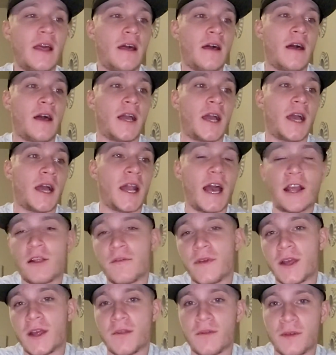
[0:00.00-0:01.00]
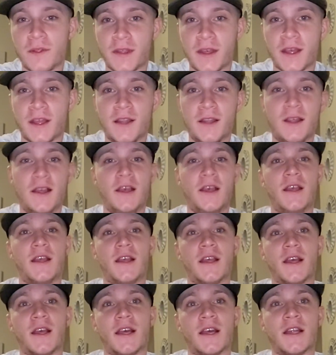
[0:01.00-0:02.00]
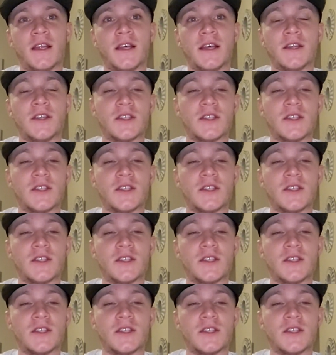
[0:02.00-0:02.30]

I got aggravated with it, and I